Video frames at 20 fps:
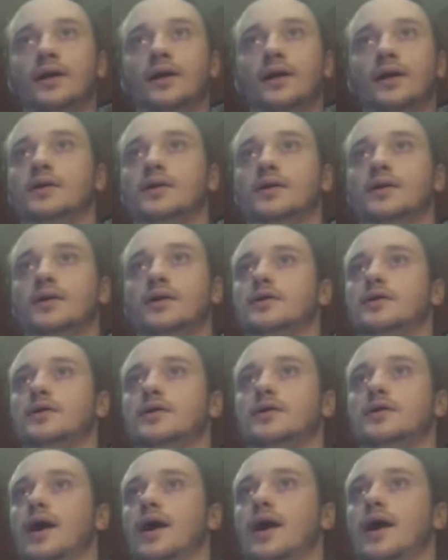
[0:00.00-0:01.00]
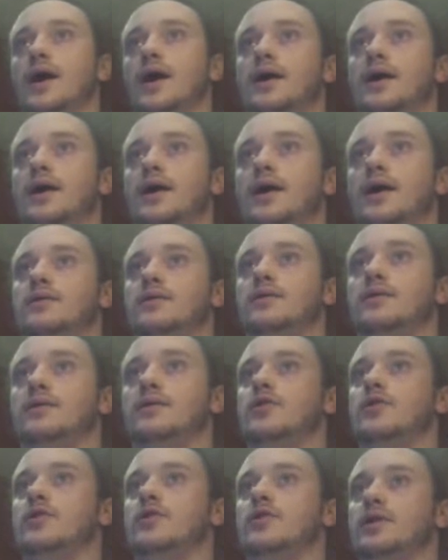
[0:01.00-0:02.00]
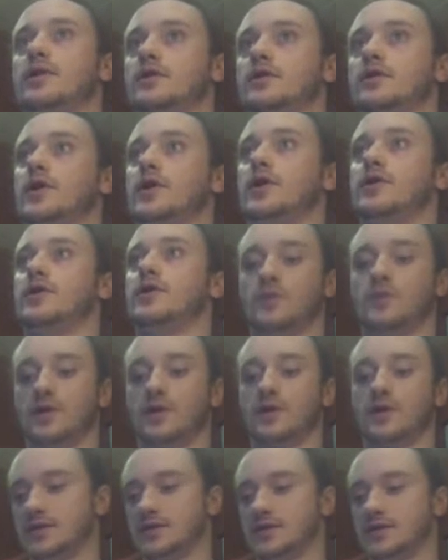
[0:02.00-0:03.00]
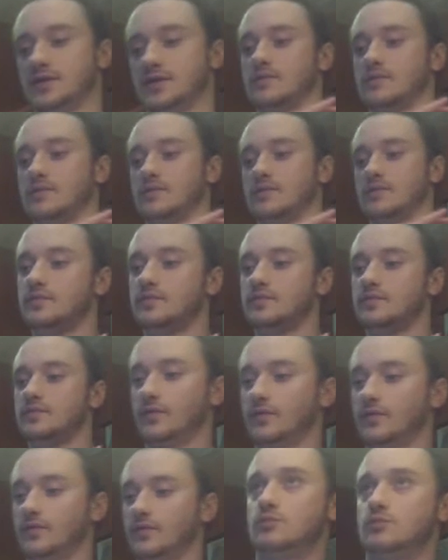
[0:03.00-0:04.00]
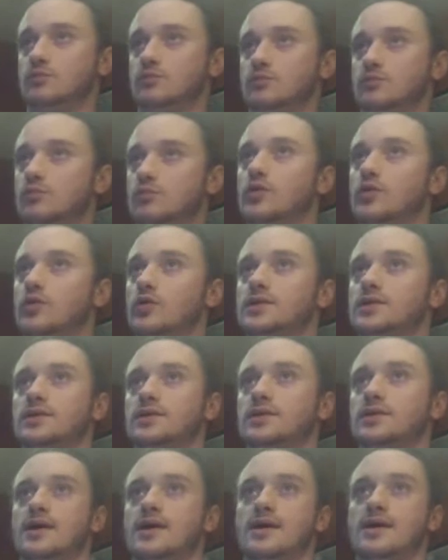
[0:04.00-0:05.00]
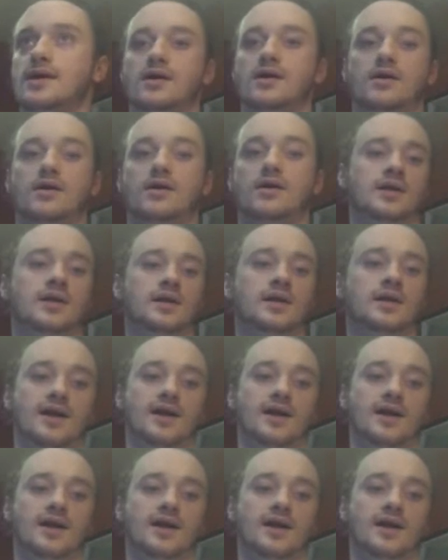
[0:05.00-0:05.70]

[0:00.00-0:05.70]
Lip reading: smoked, and I my yeah my body